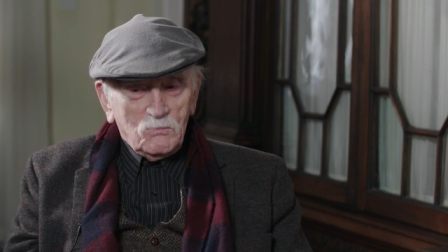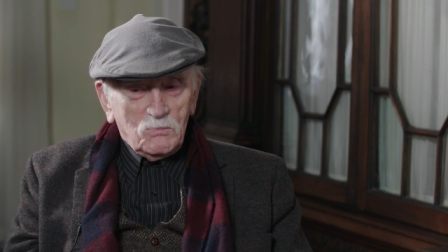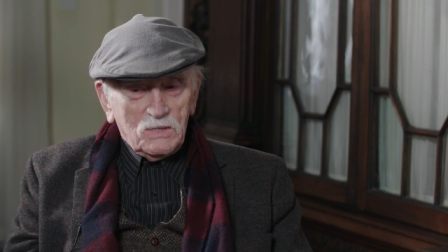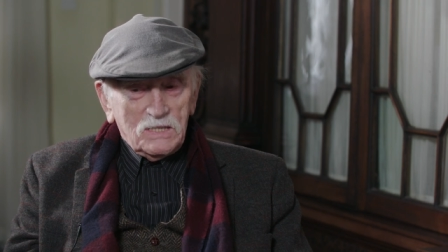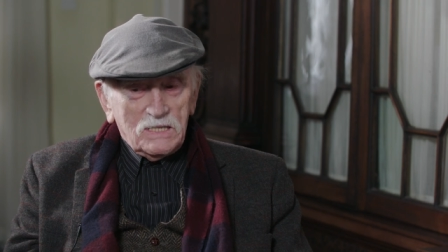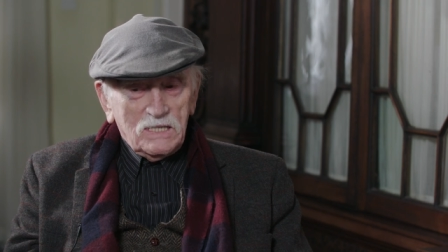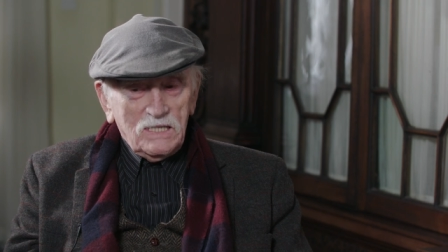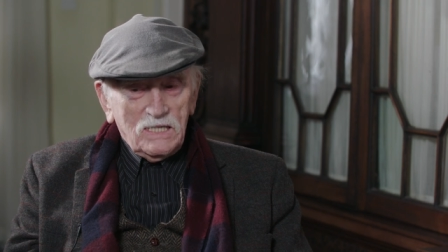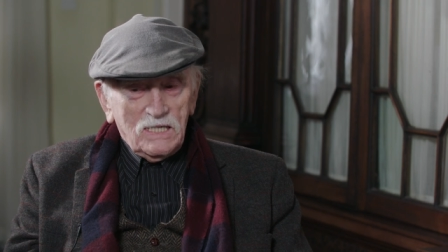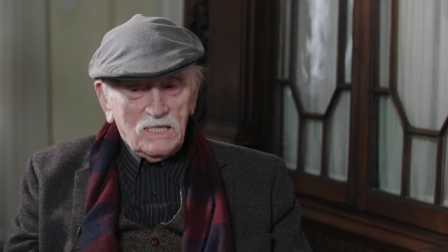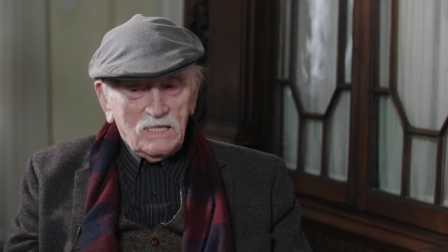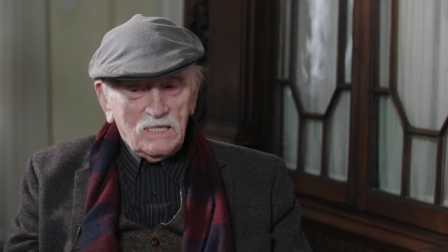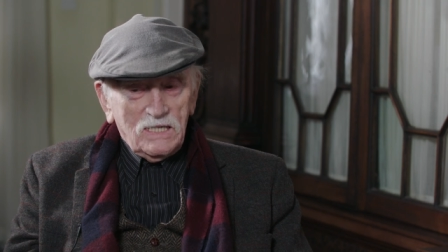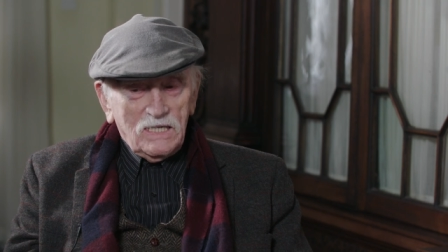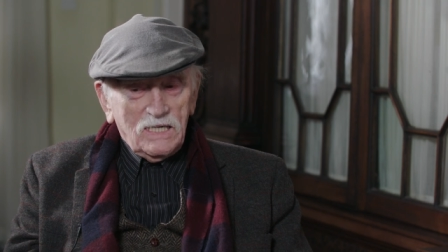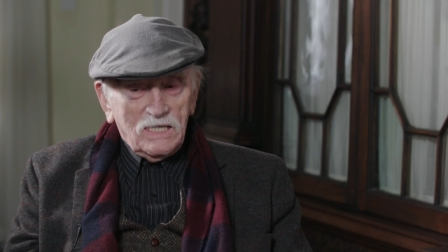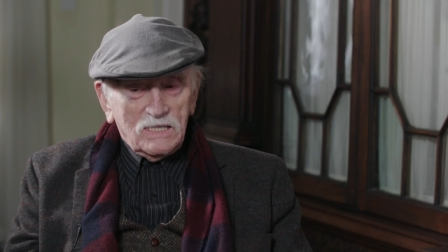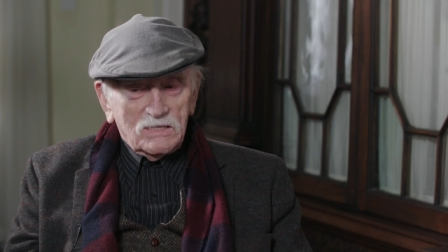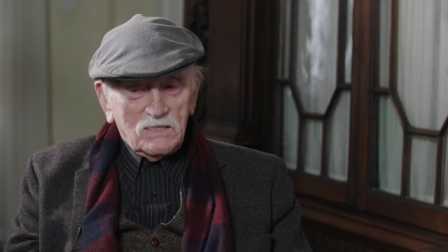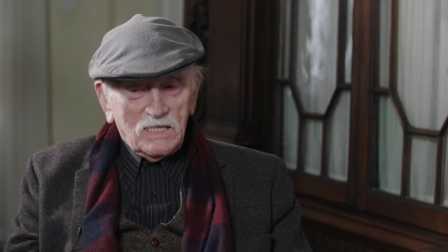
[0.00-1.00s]
But he
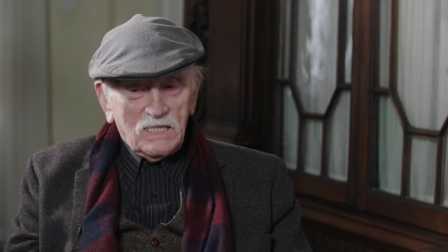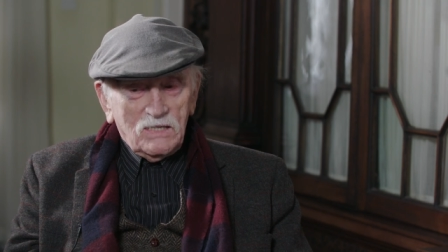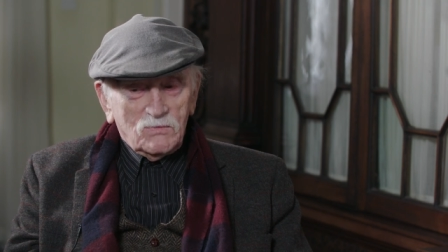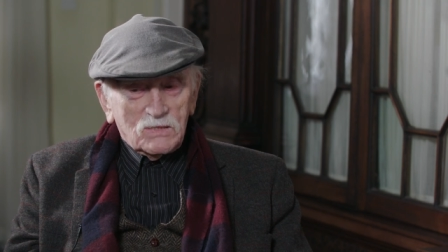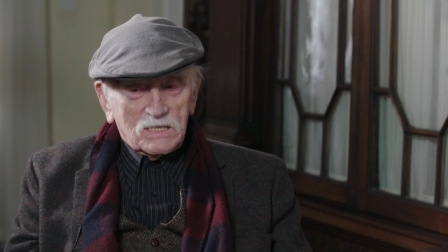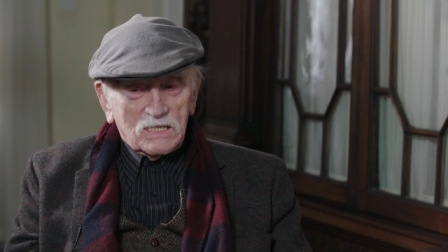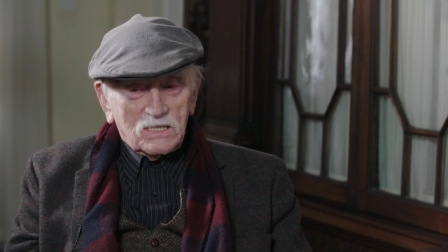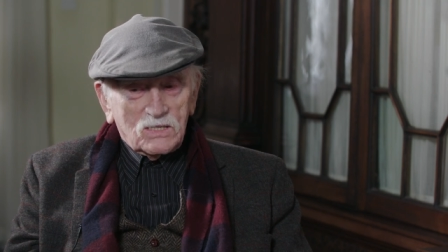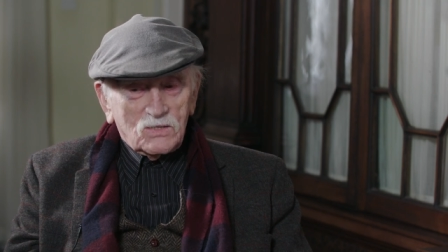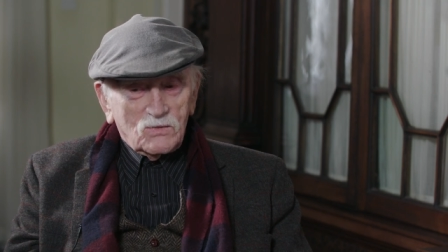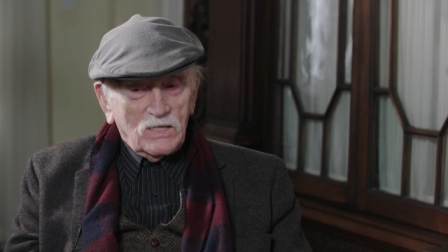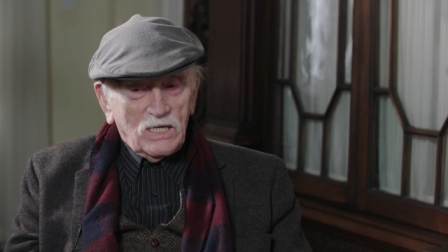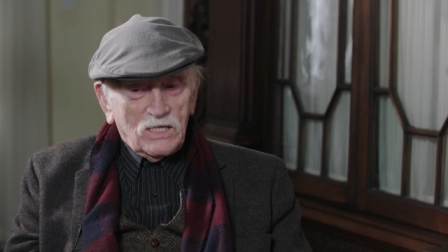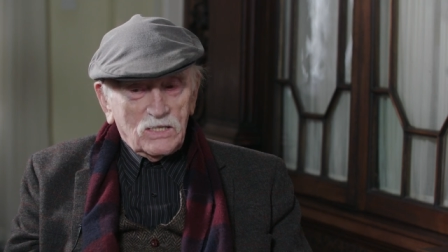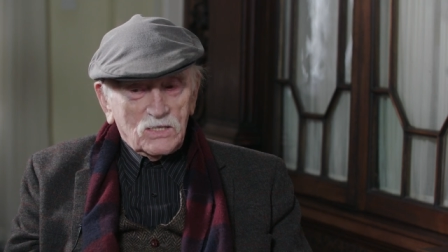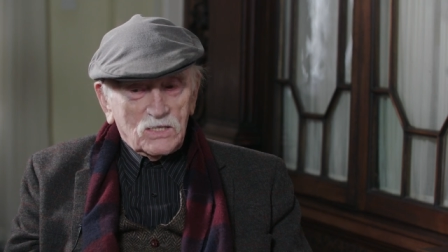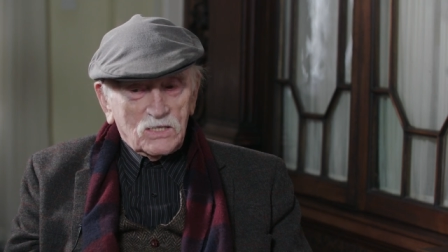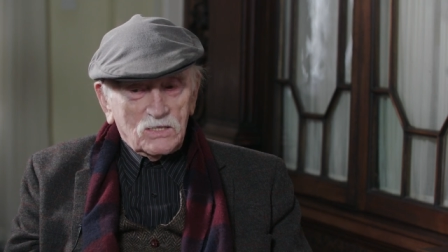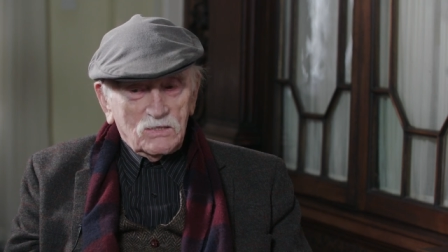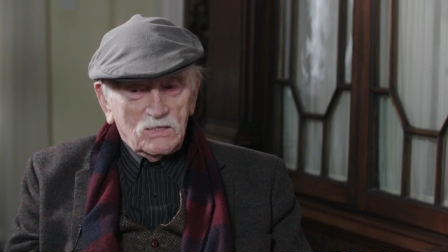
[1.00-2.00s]
he is he was a
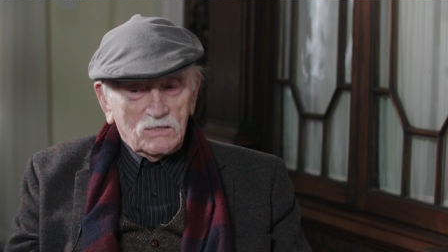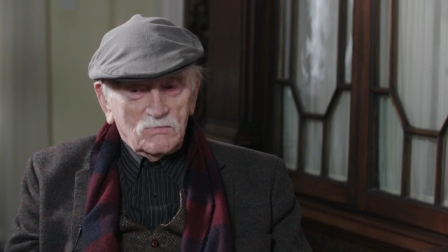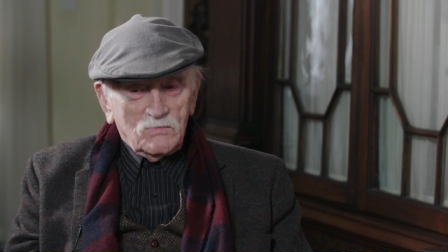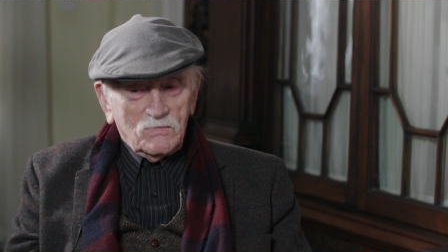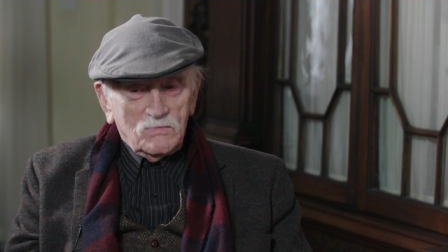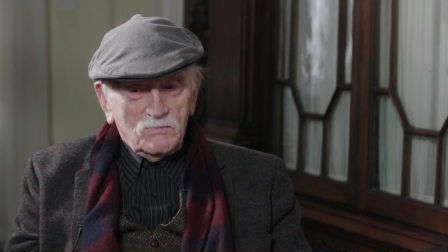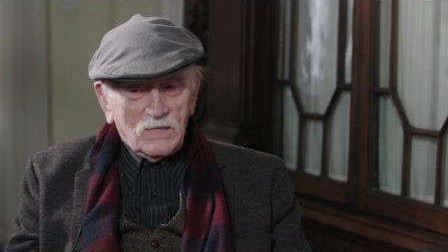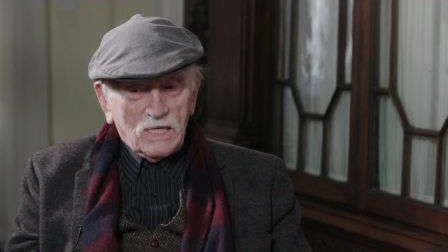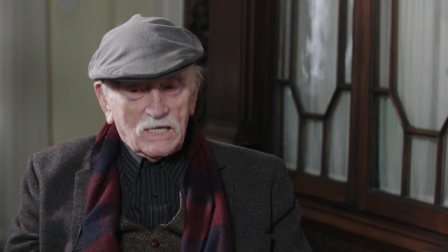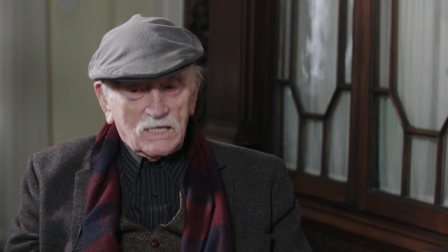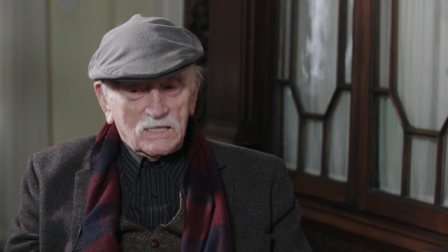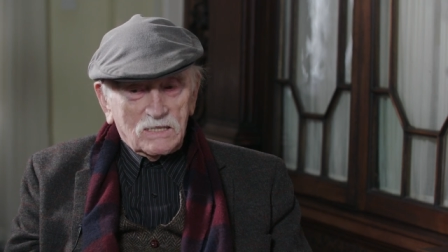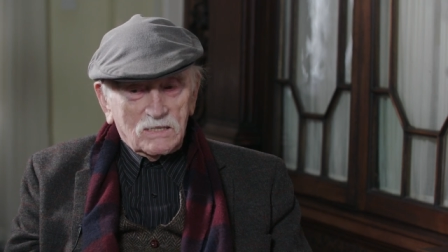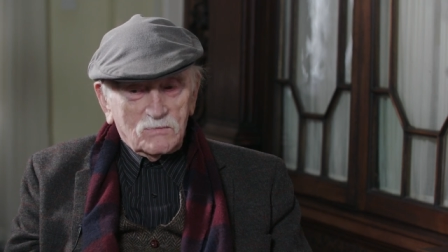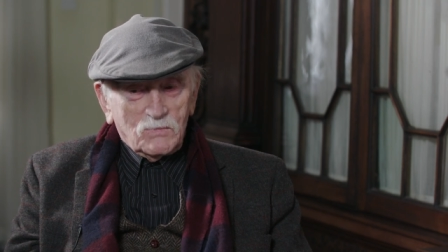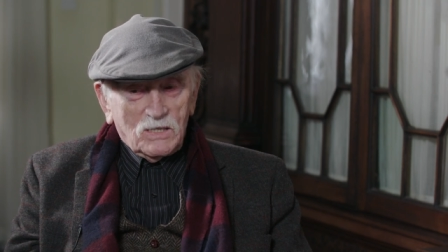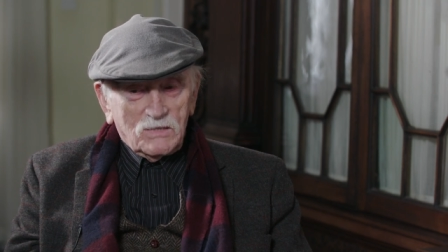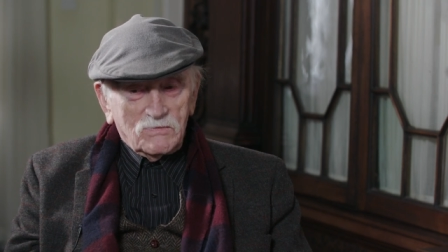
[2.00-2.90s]
strange uh, mix.